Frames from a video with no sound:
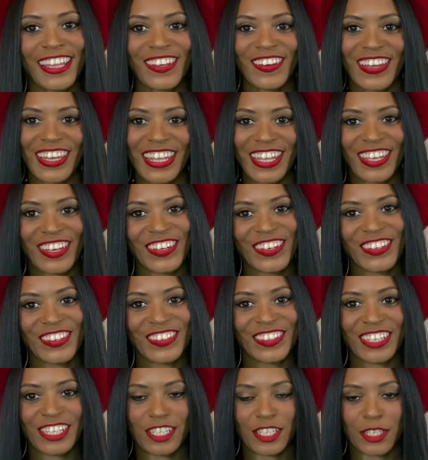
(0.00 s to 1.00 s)
hello,
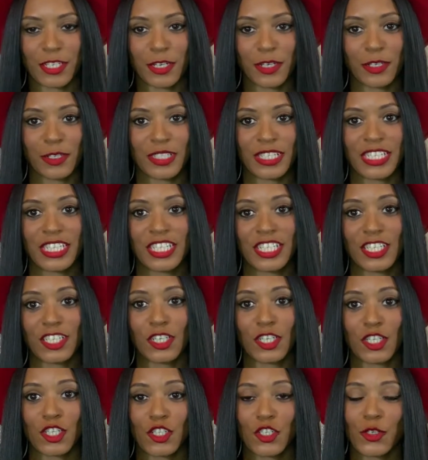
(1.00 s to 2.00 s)
it's your girl CG
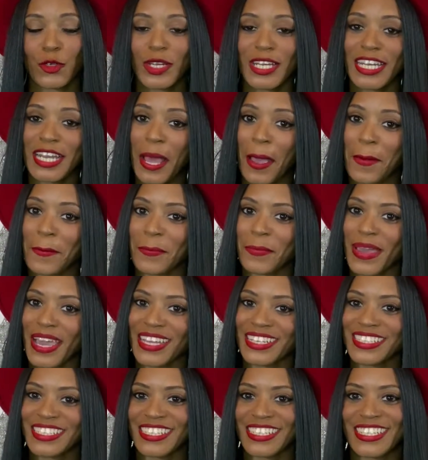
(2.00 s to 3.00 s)
on Trend and I'm
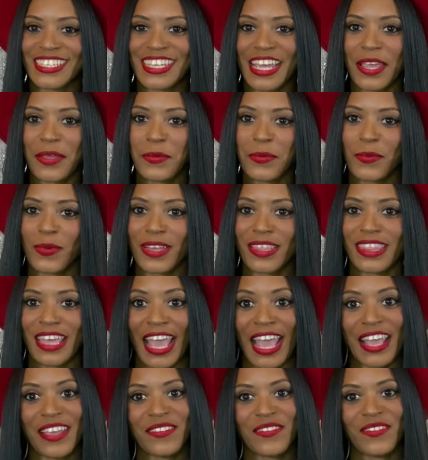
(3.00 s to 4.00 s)
back today with
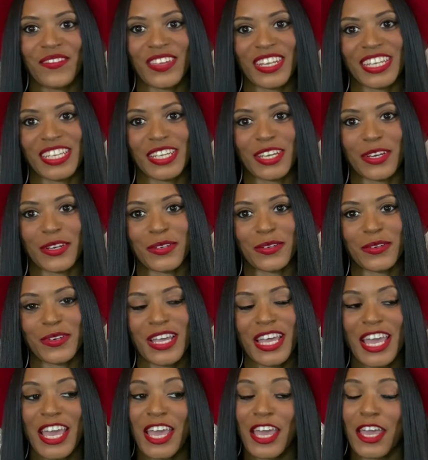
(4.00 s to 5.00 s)
a video.
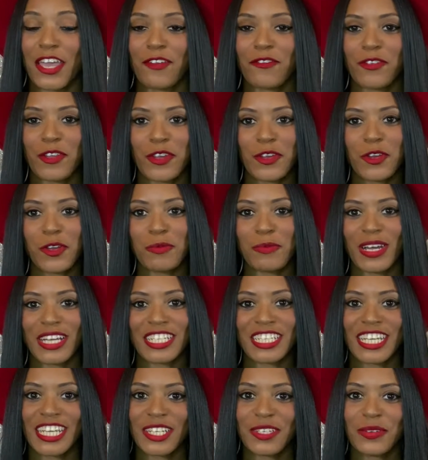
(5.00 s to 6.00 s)
If you're new to my
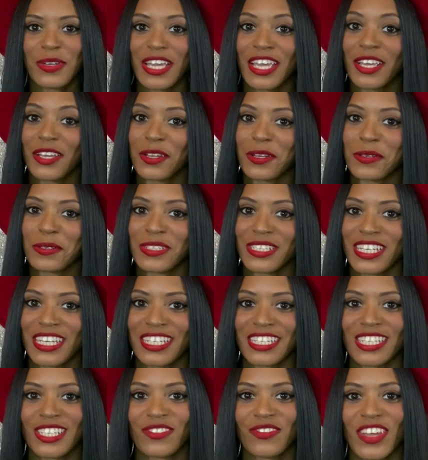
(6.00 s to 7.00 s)
channel and good old
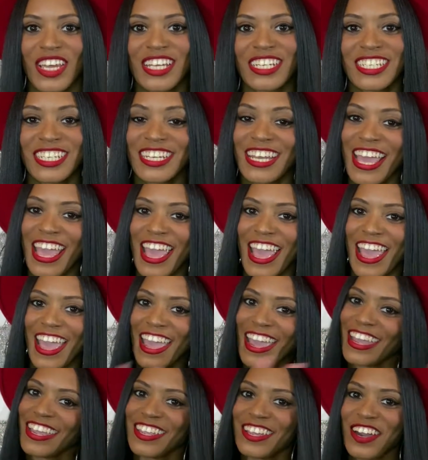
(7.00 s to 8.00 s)
Texas fashion,
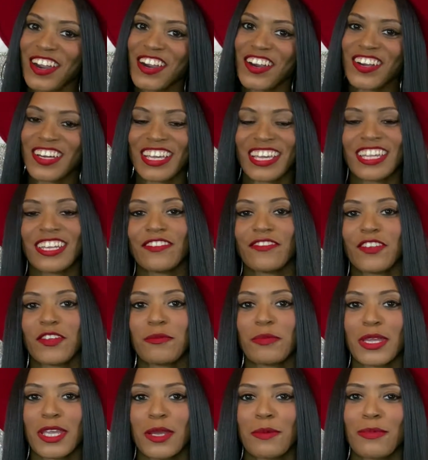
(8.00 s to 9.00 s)
hey y'all, and if you've
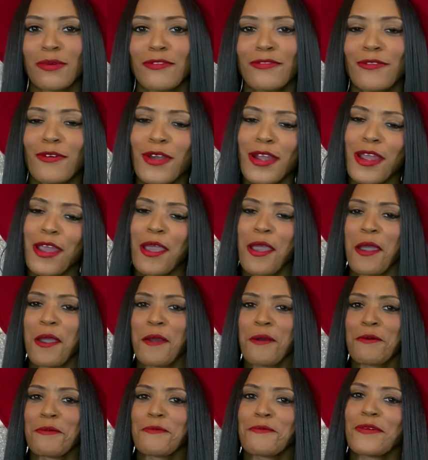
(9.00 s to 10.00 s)
been here before,
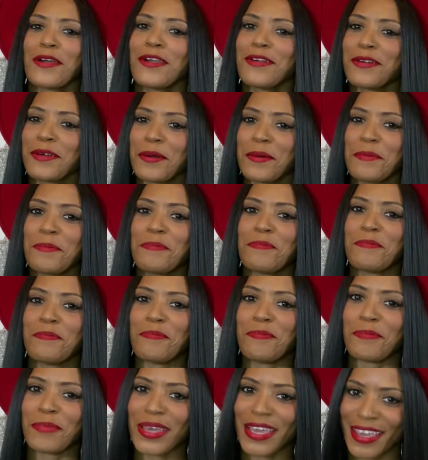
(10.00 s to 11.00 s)
welcome
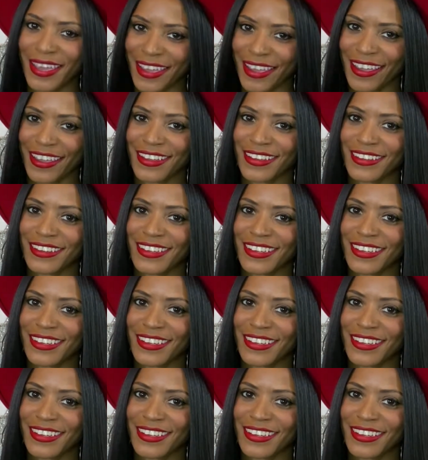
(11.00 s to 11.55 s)
back.